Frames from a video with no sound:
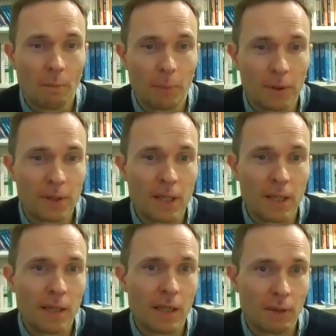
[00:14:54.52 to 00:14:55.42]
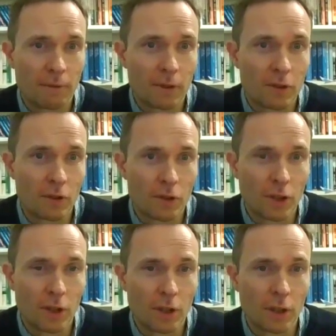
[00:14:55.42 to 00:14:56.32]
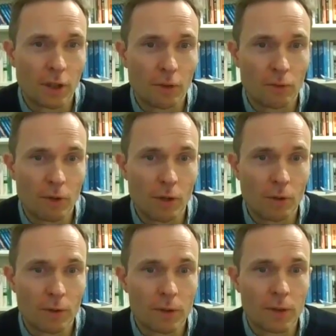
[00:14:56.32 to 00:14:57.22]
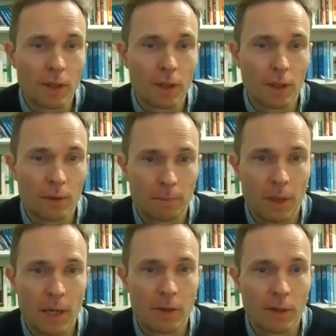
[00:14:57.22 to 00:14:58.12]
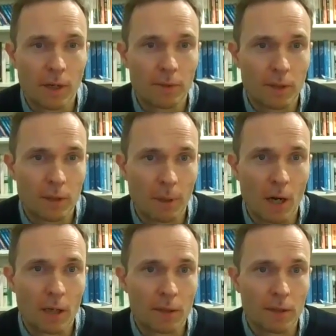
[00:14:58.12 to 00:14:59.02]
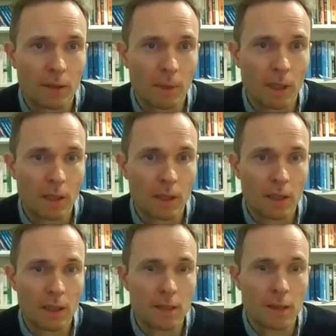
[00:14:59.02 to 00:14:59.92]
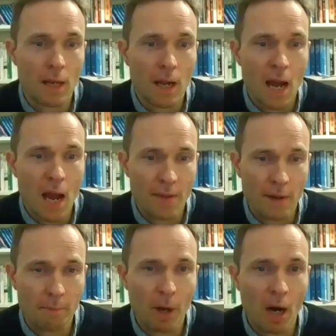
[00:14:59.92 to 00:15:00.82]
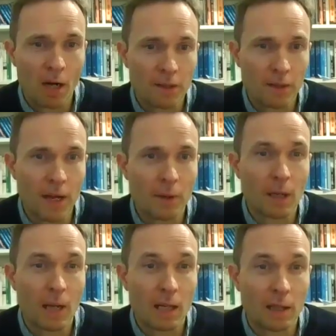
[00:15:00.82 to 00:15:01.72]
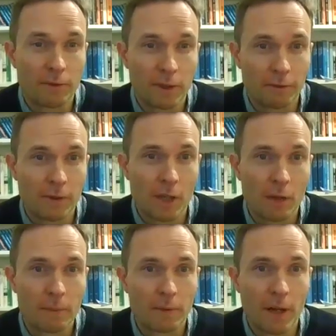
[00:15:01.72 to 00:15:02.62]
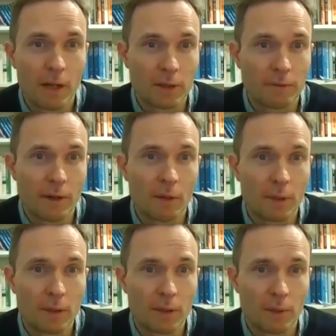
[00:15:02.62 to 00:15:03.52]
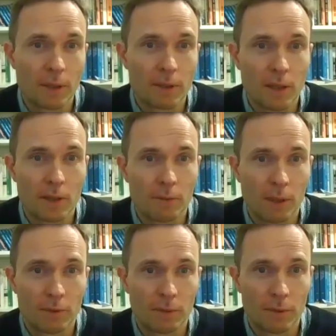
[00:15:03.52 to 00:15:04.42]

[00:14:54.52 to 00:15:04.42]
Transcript: puts in the infrastructure, the roads, the playgrounds, the parks, the amenities, and then parcels out the land for different types of housing developments. They might say we'll have some